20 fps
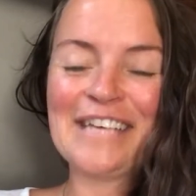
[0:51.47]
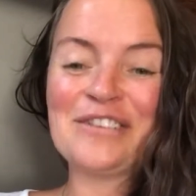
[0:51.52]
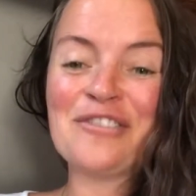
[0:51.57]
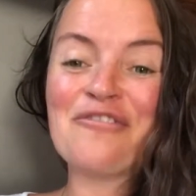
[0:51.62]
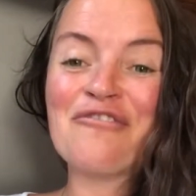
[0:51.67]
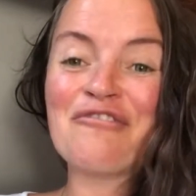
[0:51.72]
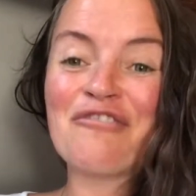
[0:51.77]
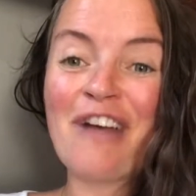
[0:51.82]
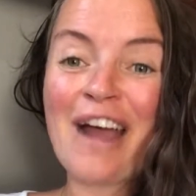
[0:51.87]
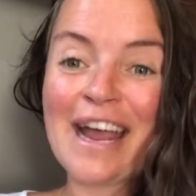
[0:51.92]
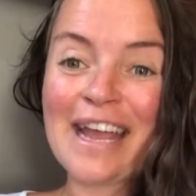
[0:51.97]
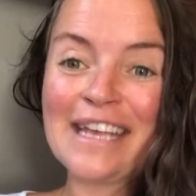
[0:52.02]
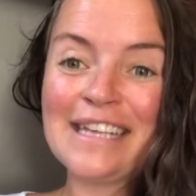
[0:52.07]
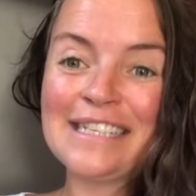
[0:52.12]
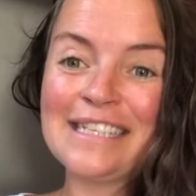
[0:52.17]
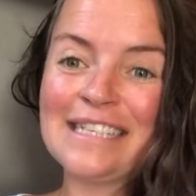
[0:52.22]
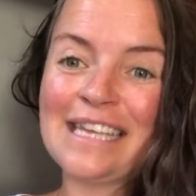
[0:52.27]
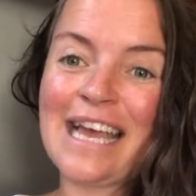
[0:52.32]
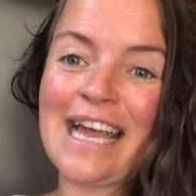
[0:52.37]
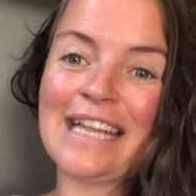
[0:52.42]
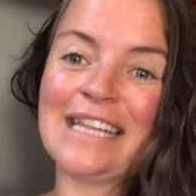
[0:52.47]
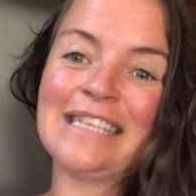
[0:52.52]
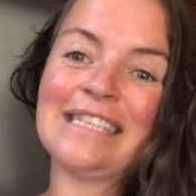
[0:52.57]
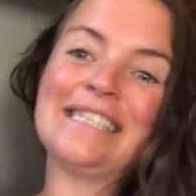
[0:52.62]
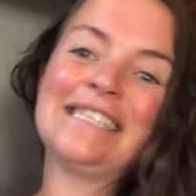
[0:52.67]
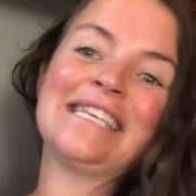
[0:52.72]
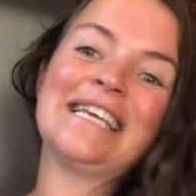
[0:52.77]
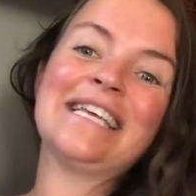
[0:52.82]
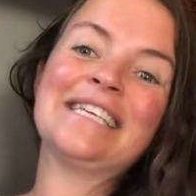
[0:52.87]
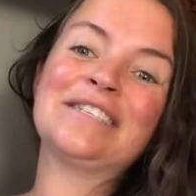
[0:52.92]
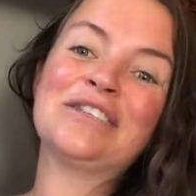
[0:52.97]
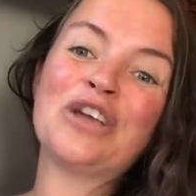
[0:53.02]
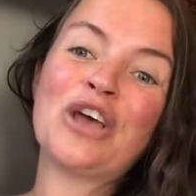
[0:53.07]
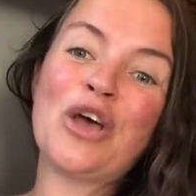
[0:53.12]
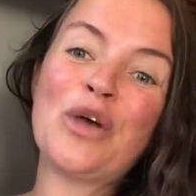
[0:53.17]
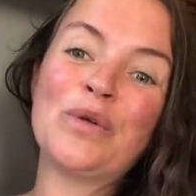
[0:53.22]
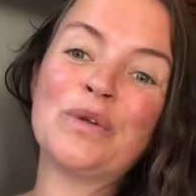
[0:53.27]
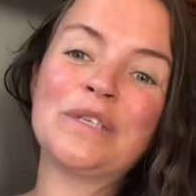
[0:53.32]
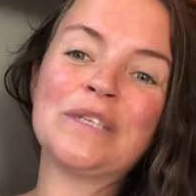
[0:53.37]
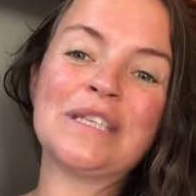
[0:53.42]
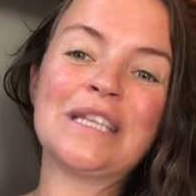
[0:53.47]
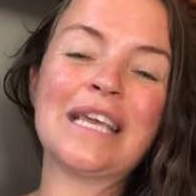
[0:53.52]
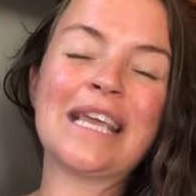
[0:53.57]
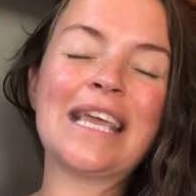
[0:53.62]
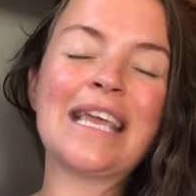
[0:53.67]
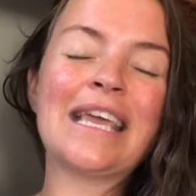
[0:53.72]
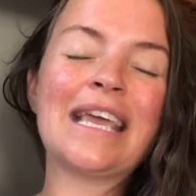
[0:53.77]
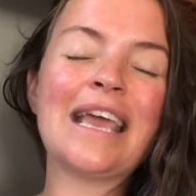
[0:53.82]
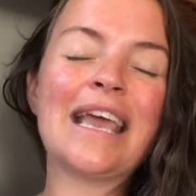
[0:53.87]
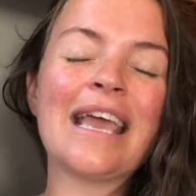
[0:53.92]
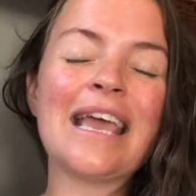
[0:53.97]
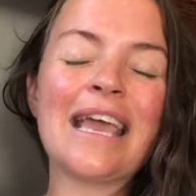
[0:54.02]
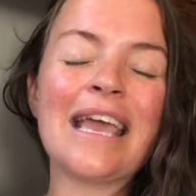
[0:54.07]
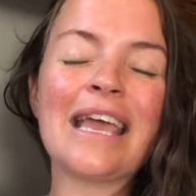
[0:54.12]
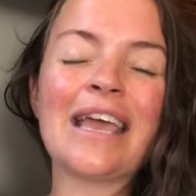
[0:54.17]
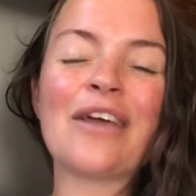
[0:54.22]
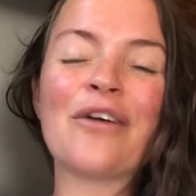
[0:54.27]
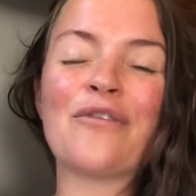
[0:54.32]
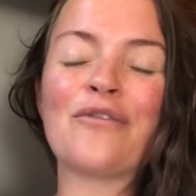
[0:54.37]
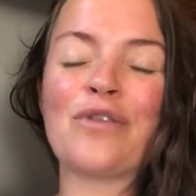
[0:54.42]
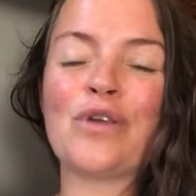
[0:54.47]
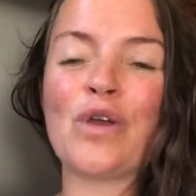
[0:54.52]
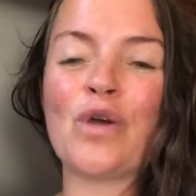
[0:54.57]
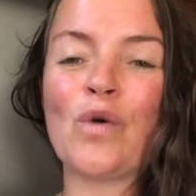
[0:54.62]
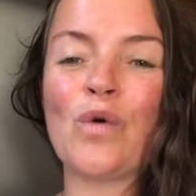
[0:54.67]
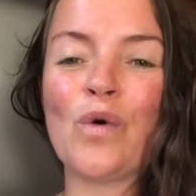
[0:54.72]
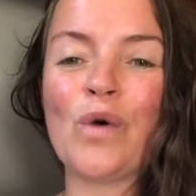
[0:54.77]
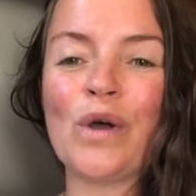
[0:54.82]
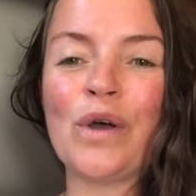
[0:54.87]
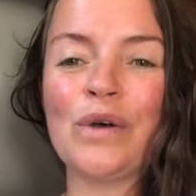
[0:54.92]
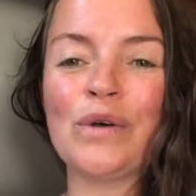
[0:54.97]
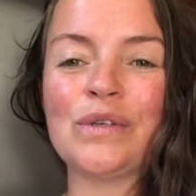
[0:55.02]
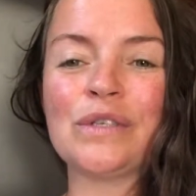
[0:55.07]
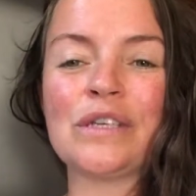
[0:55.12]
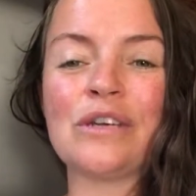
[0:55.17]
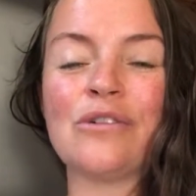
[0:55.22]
so frankincense is known as the king of the oils.